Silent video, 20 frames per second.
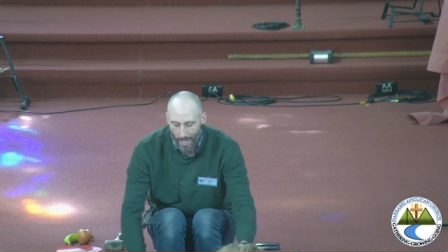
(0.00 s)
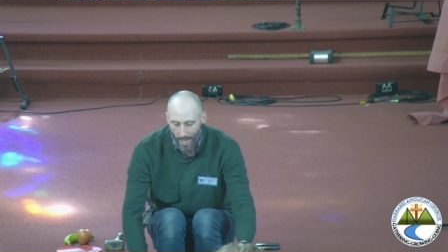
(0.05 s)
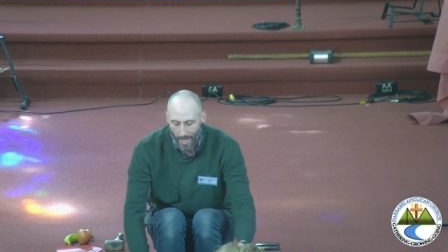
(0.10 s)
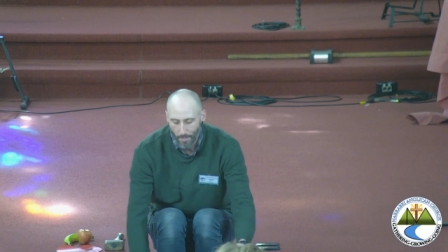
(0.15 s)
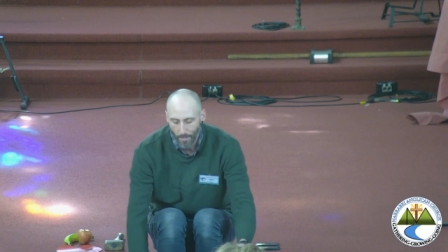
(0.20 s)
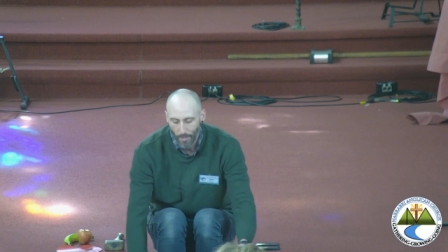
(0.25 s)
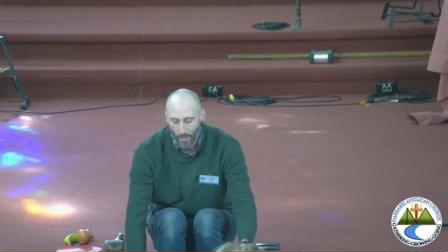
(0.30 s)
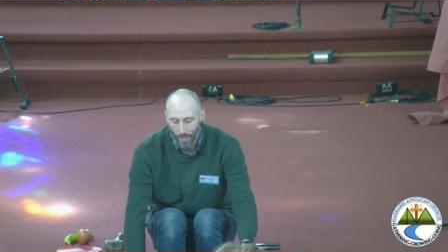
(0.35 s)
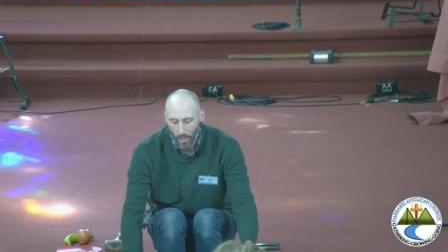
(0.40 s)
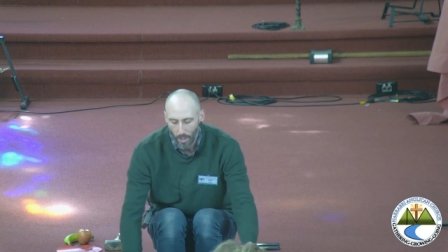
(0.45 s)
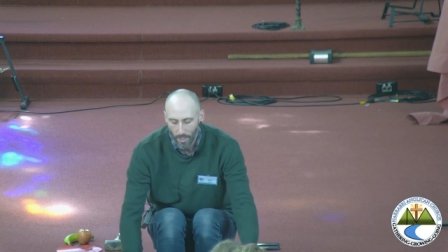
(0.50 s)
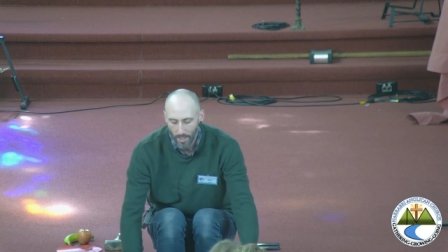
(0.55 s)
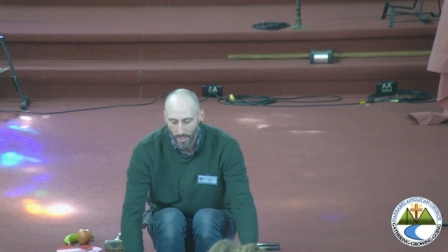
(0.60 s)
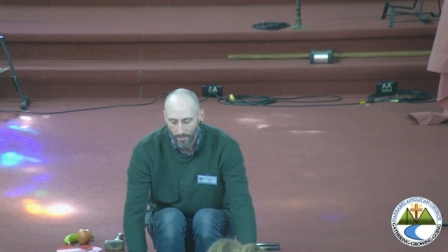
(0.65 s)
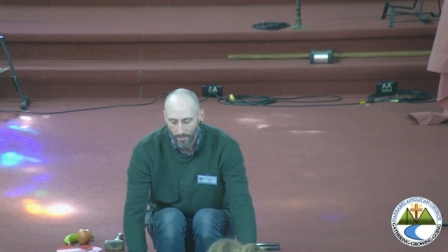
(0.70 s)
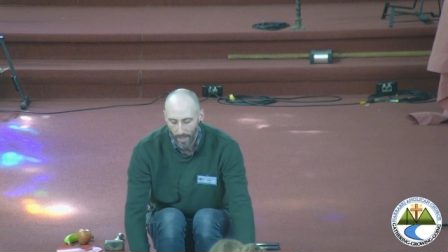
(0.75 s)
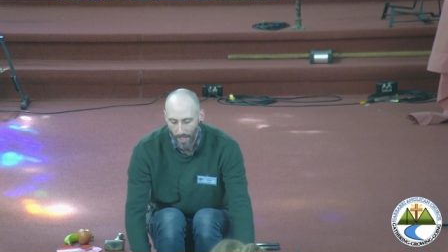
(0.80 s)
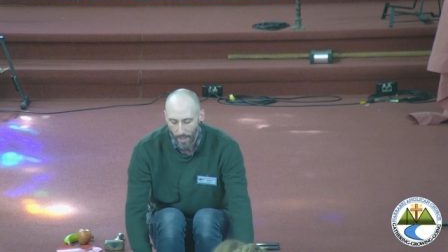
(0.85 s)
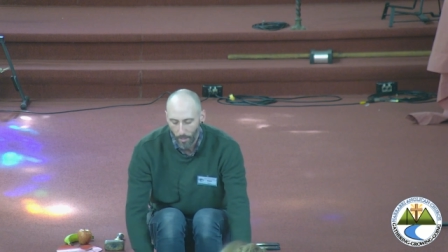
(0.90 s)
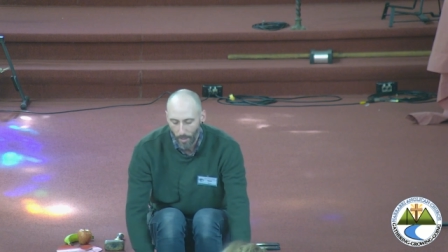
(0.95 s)
and because
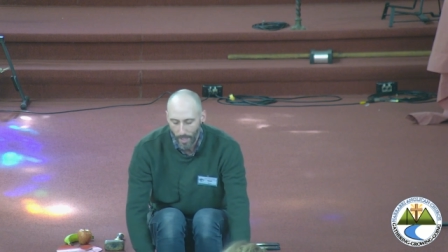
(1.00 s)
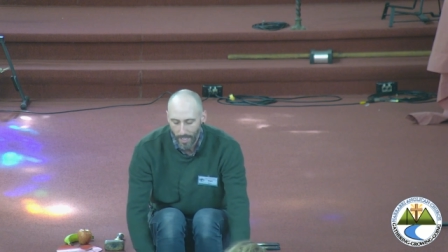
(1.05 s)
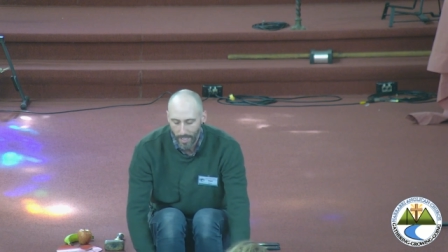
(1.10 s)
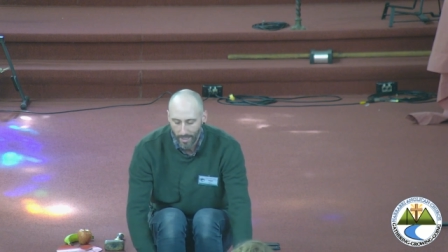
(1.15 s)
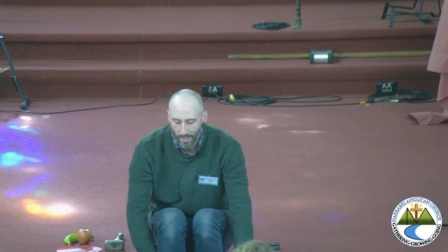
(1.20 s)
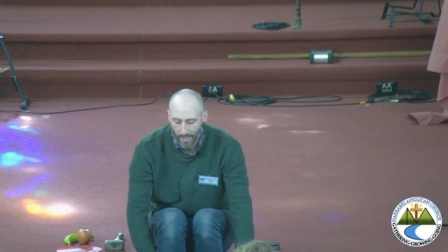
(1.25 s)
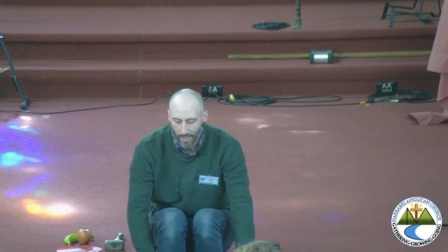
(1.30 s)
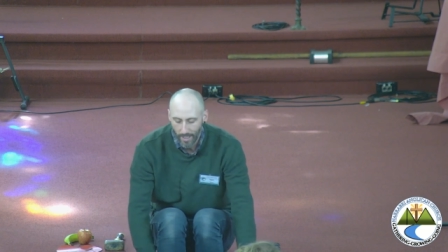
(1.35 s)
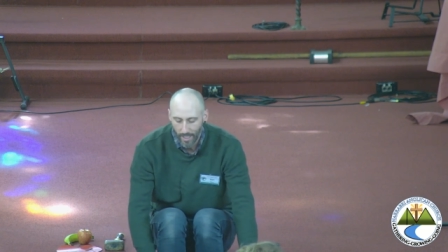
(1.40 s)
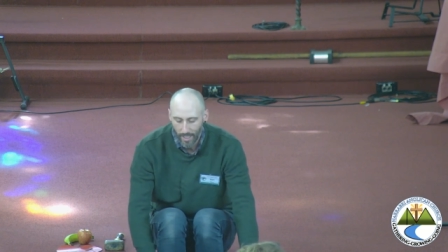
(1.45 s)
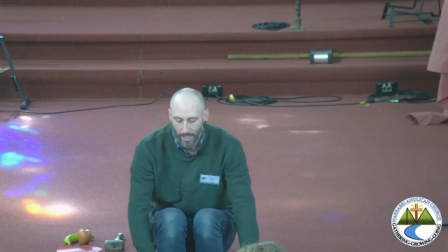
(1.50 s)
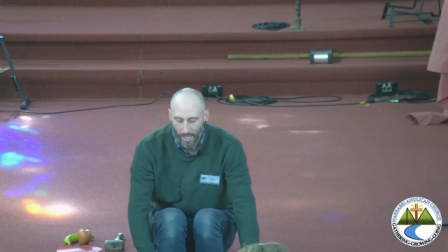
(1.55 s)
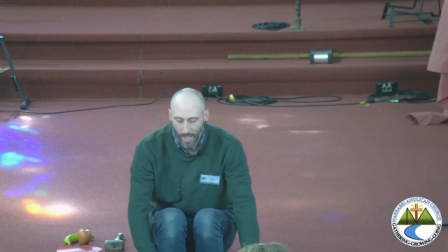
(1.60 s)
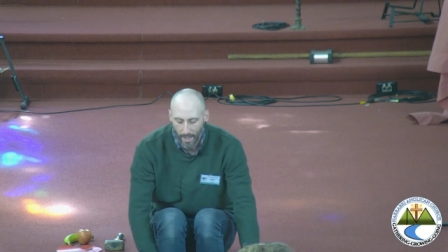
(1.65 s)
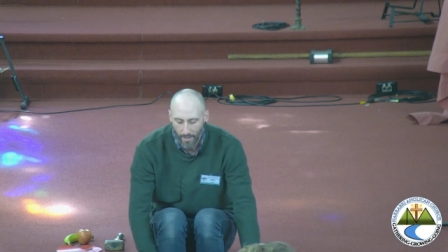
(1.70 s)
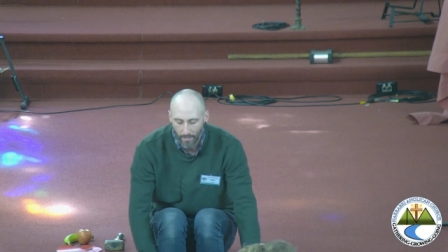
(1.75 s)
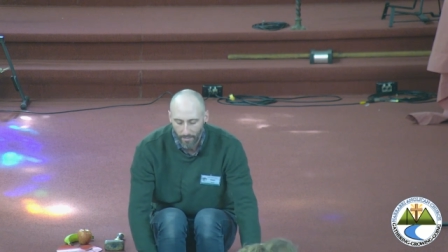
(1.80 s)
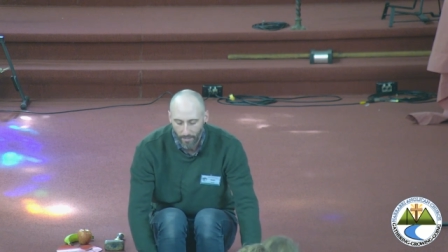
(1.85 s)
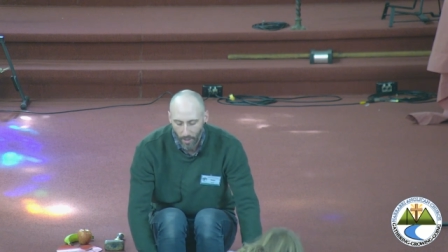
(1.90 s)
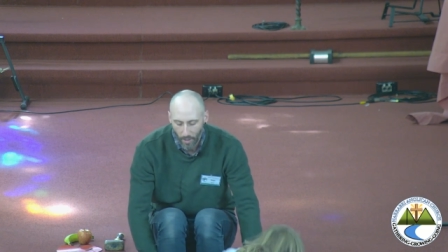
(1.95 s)
of that, we can
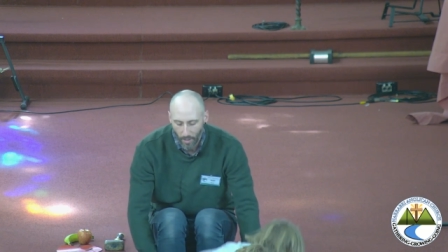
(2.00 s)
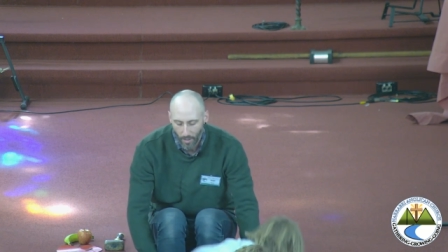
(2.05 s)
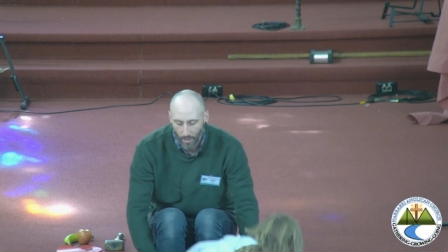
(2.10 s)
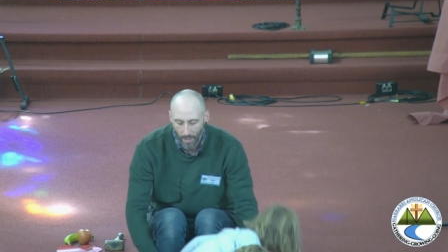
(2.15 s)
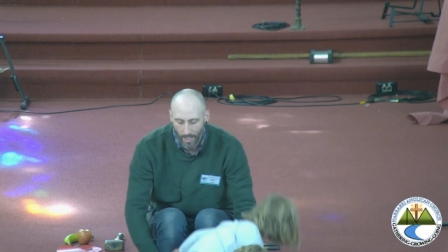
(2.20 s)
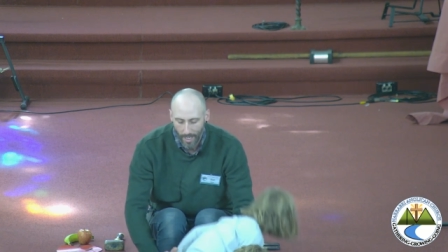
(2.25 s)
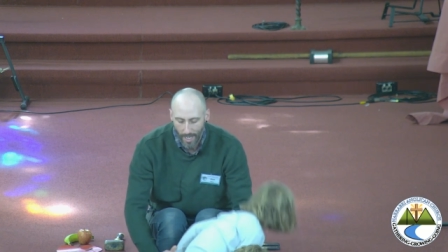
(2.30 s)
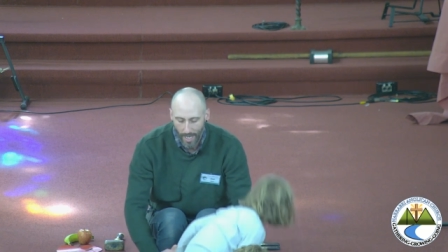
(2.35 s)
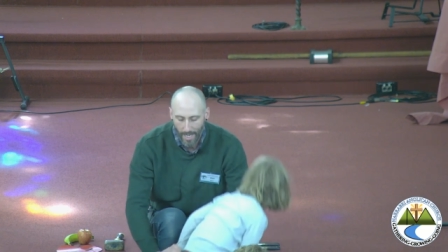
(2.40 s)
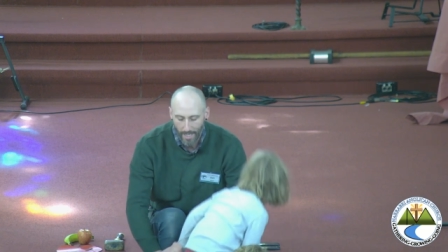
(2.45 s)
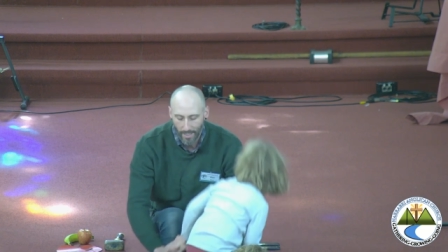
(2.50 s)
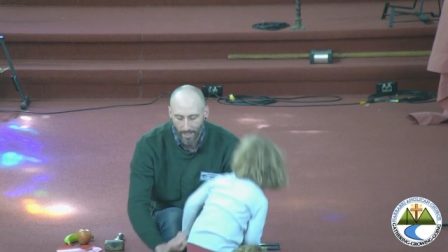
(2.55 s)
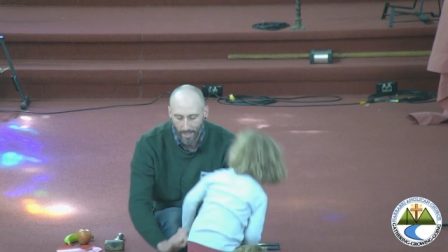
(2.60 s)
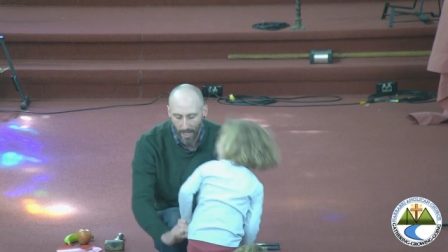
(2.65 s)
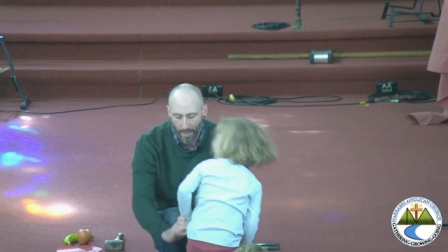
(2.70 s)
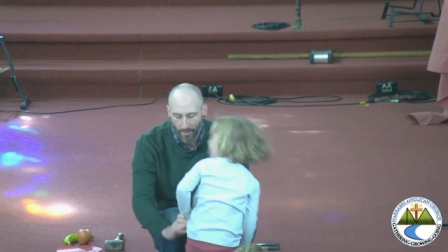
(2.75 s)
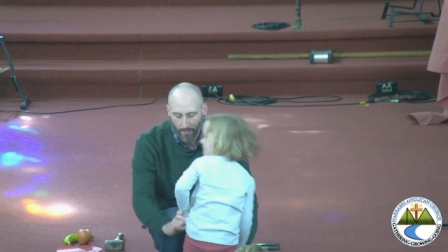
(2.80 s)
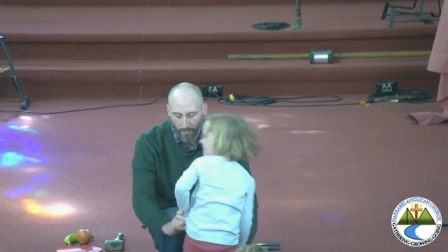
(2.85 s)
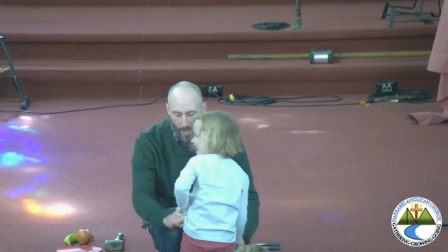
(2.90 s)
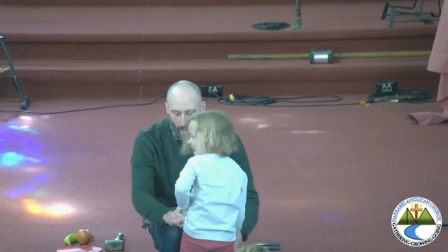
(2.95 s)
love you and
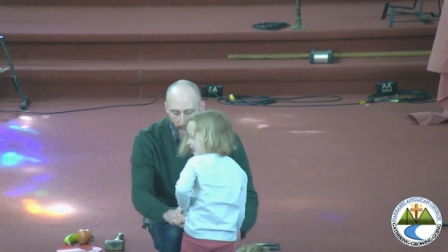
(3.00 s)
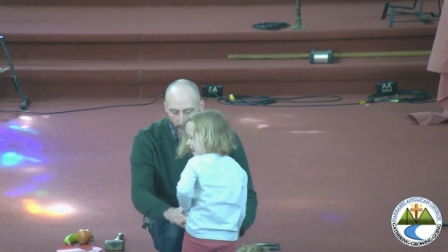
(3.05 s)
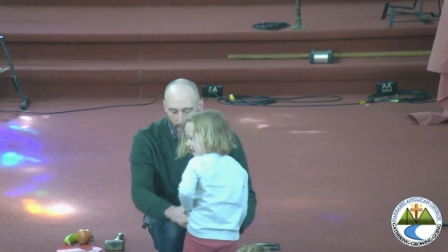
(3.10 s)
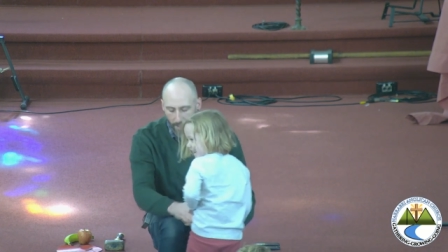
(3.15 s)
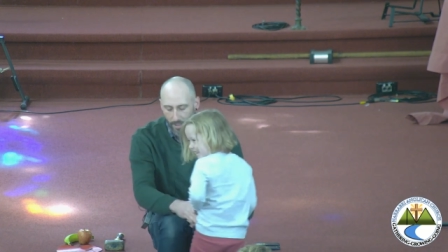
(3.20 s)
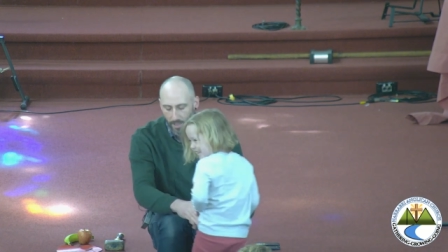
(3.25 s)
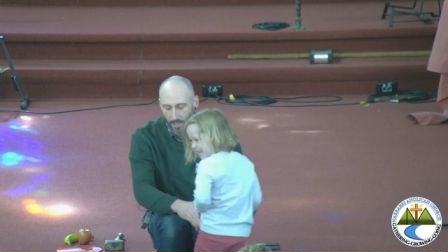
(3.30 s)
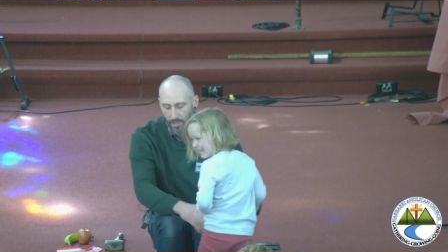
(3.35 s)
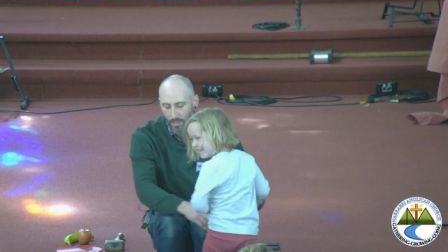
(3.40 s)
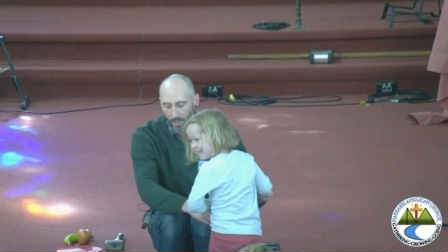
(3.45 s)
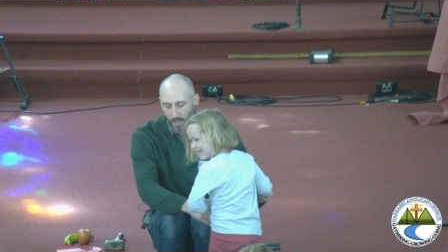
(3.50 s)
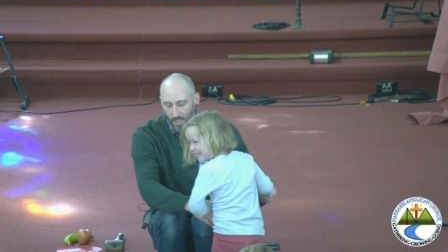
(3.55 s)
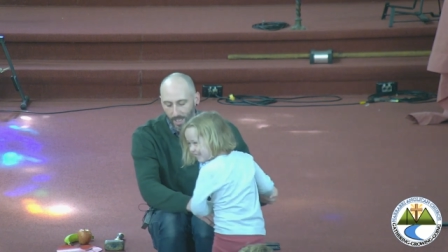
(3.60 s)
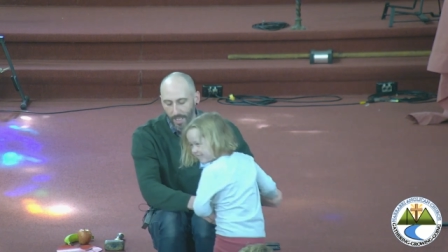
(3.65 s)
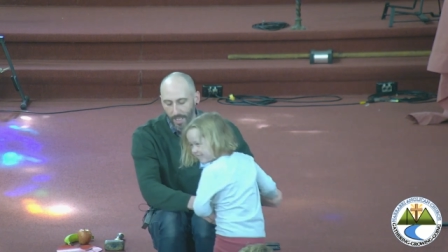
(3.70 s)
love others,